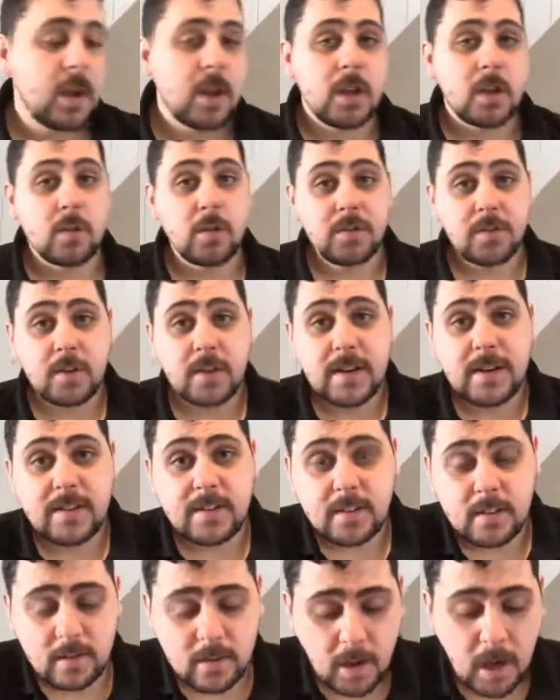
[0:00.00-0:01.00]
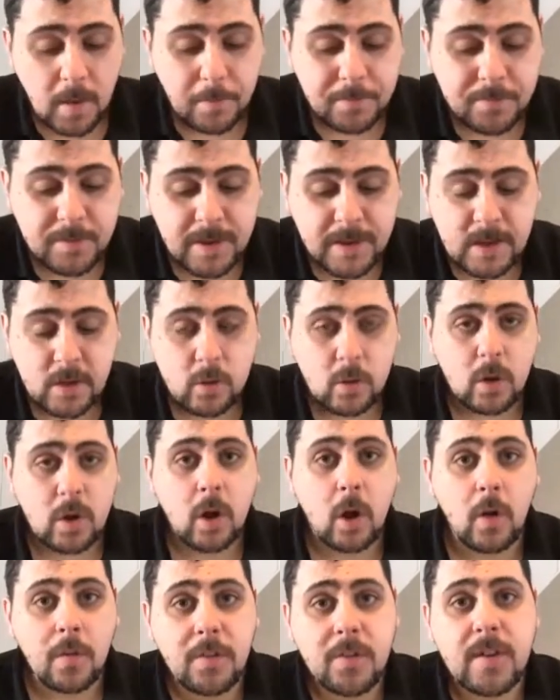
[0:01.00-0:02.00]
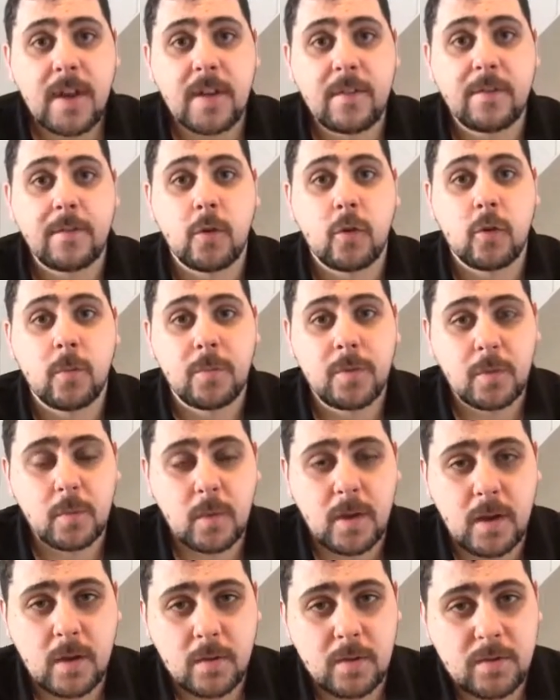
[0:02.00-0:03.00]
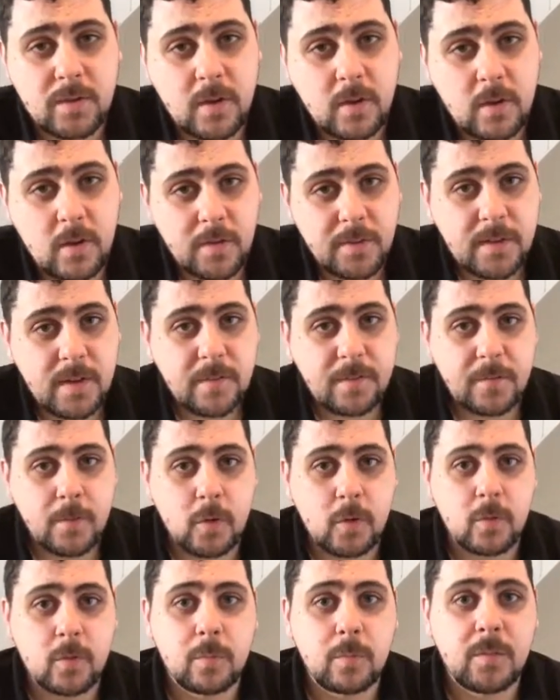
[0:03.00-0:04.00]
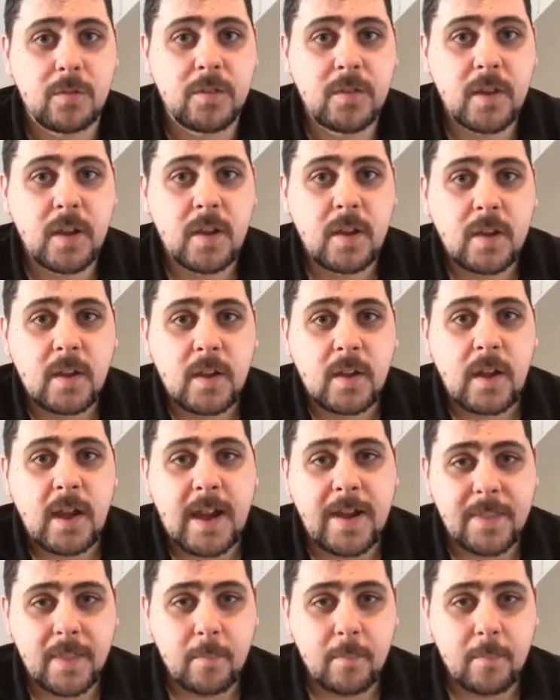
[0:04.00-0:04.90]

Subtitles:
You also need to update your contact forms as well. So contact forms at